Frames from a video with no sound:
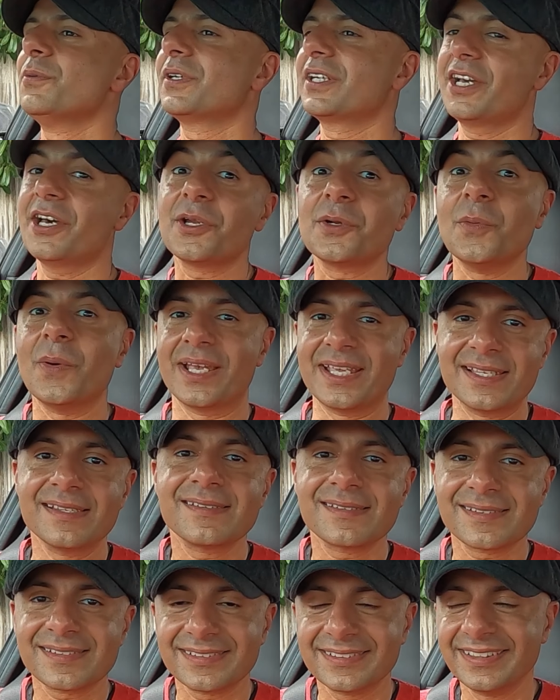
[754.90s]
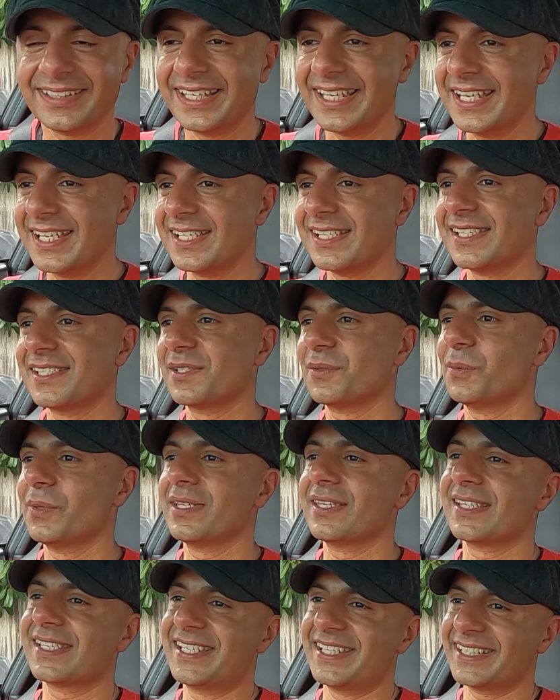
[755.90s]
cutaways is
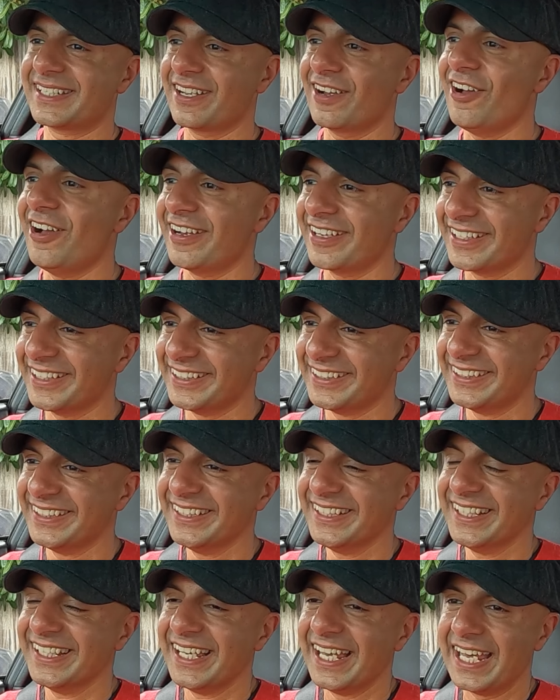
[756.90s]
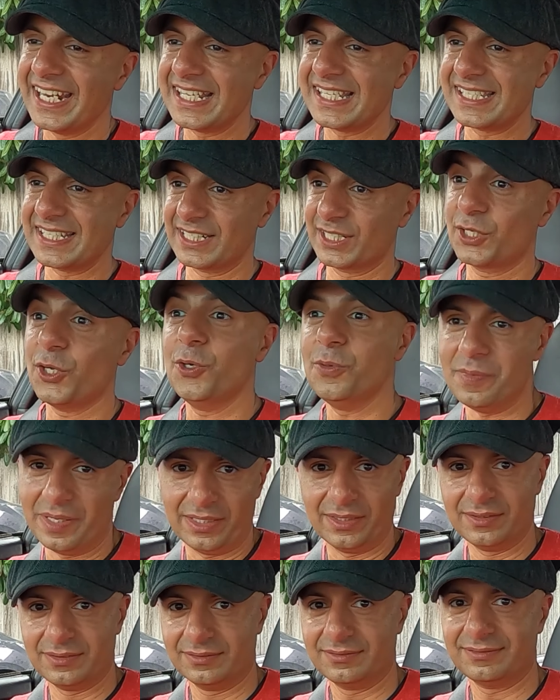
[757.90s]
where there's a guy and he's in a
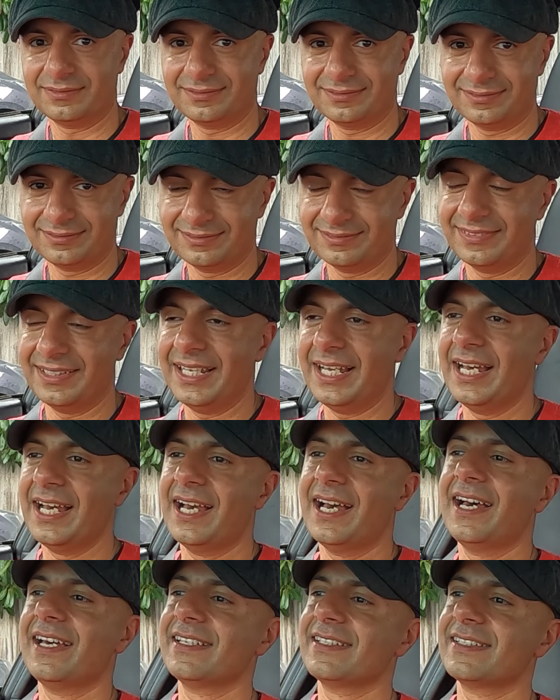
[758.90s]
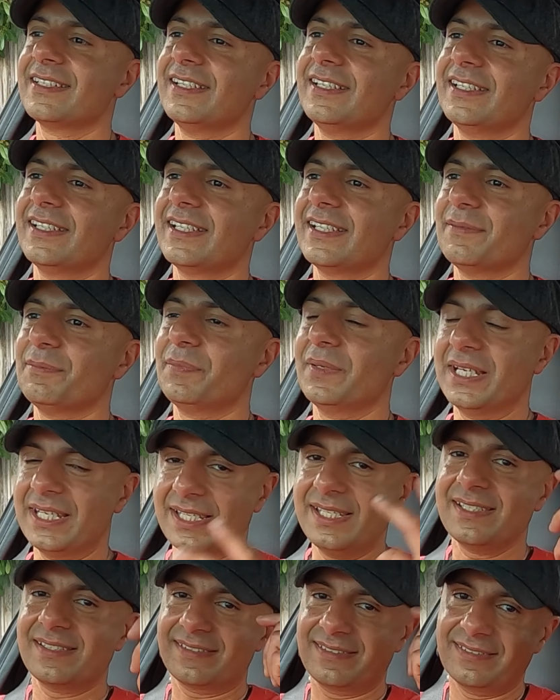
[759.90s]
coma, but
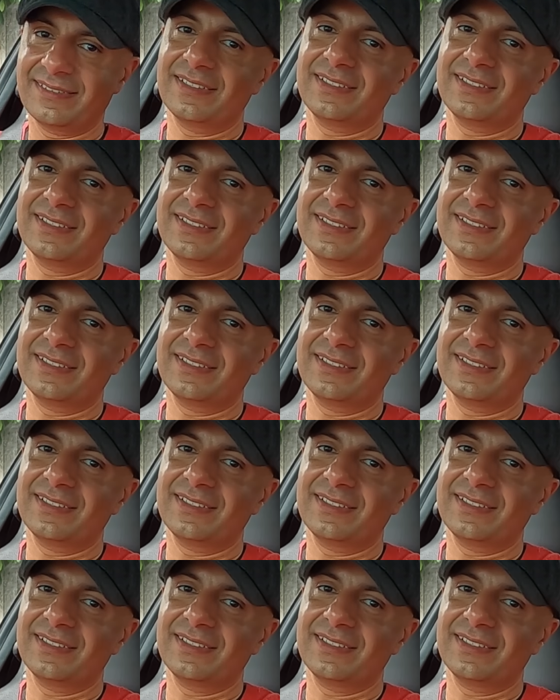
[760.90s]
he's